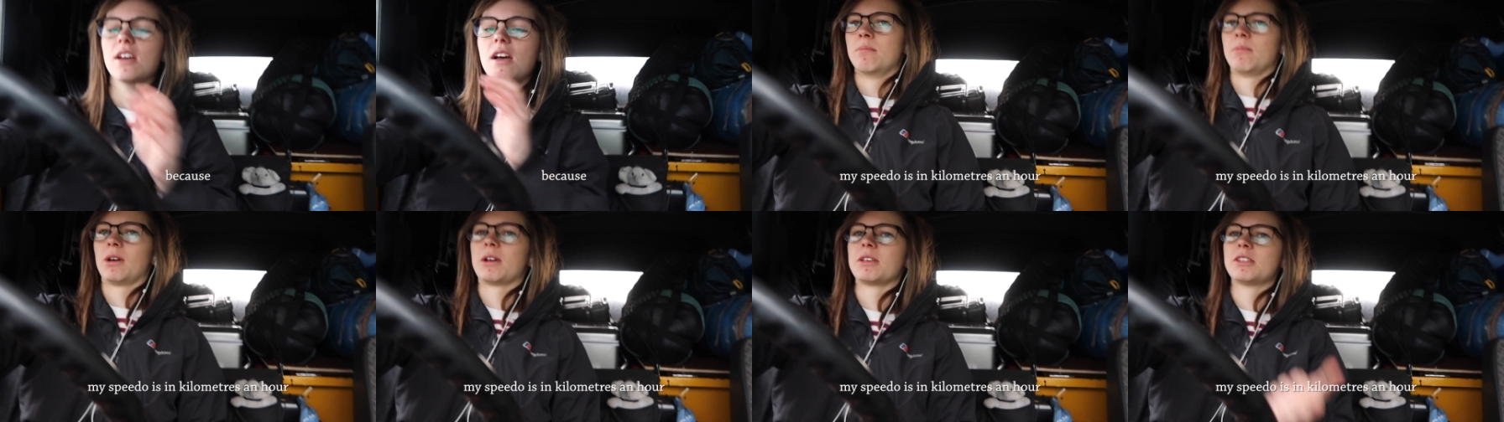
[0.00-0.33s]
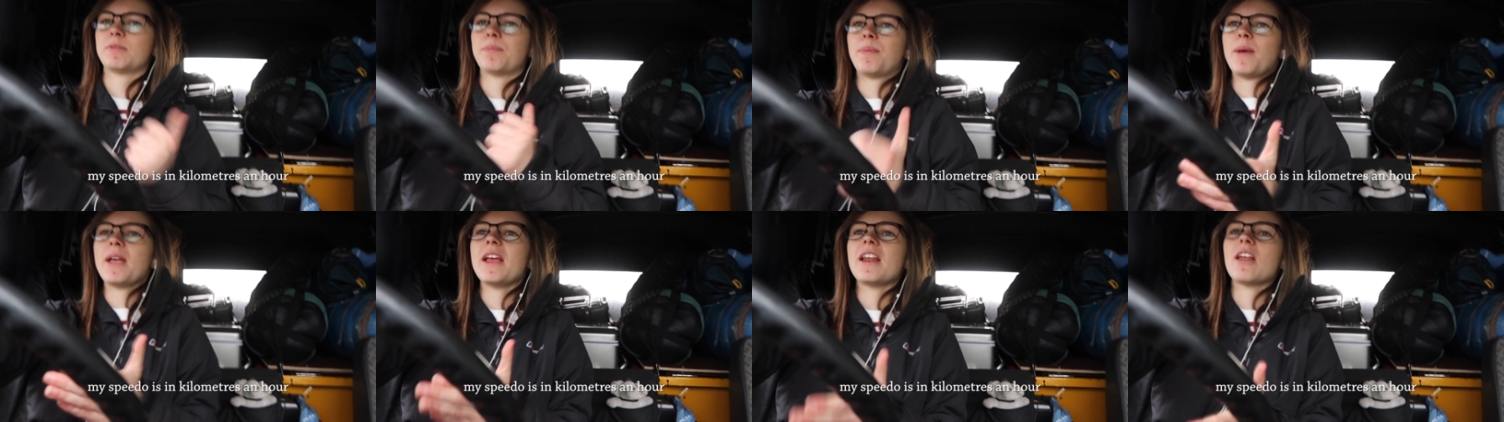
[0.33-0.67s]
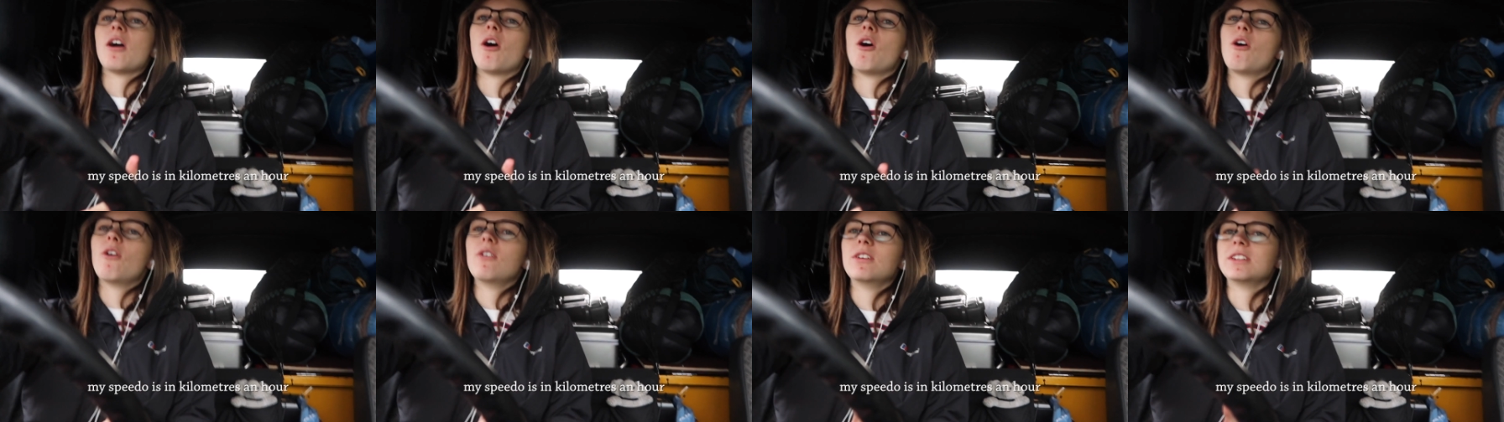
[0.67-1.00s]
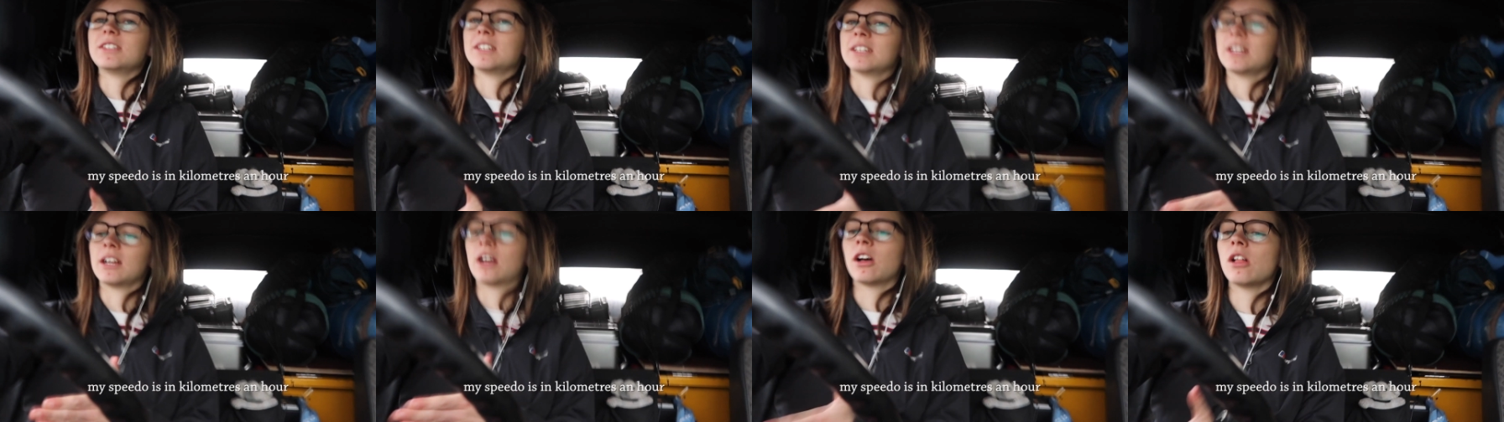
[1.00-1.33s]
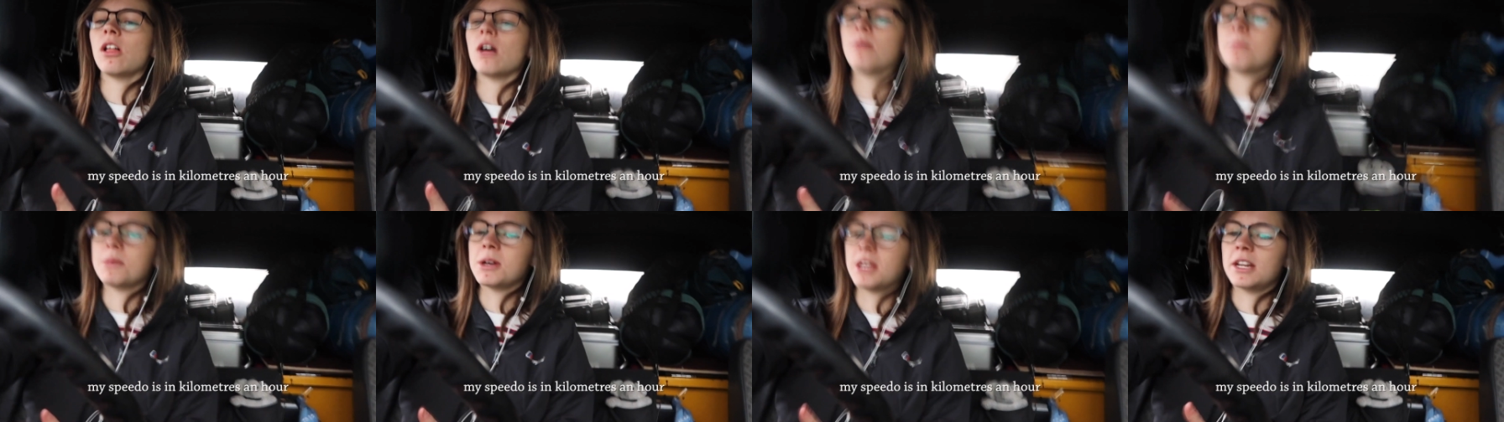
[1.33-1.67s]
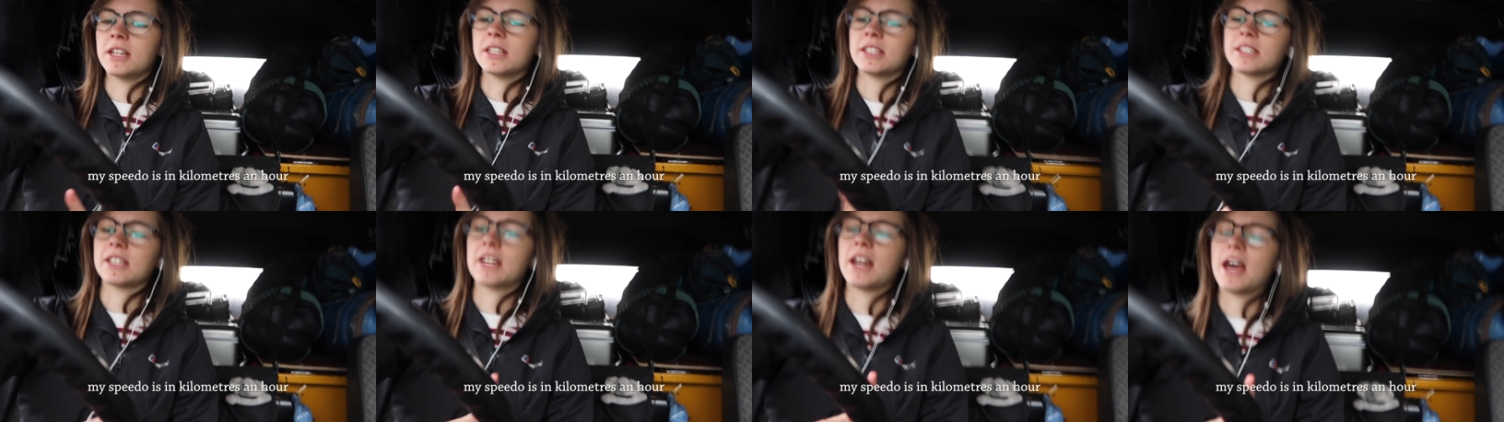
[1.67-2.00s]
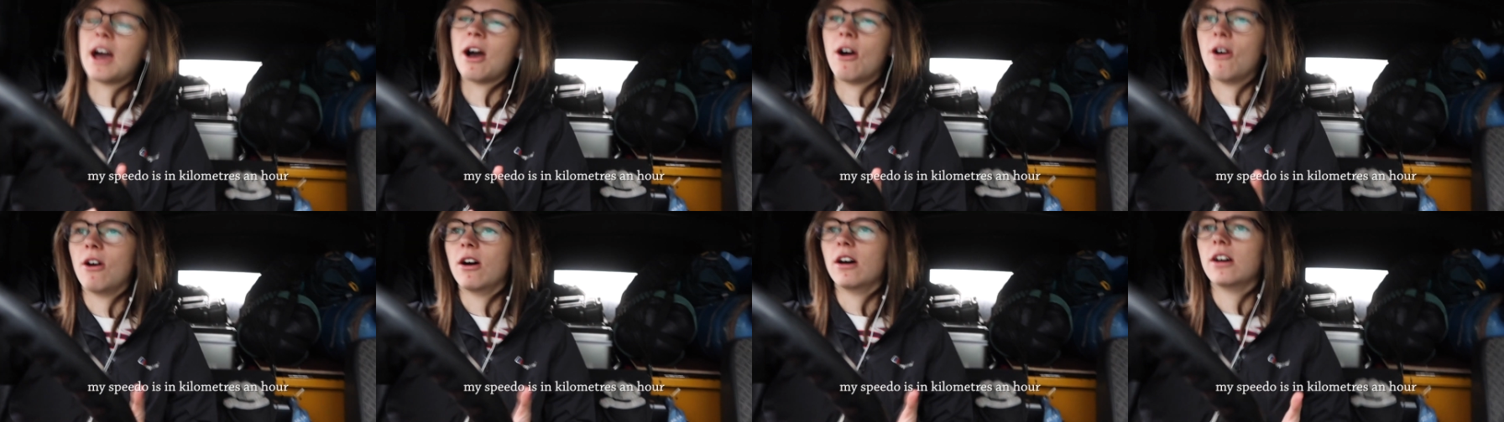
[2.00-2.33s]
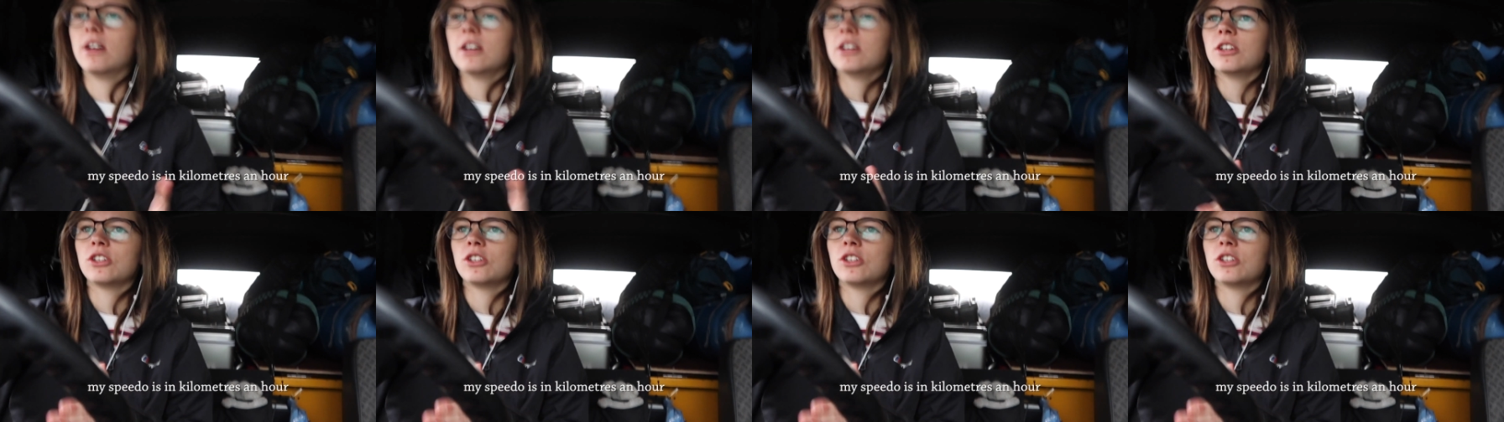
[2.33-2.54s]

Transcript: my speedo is in 4 meters an hour.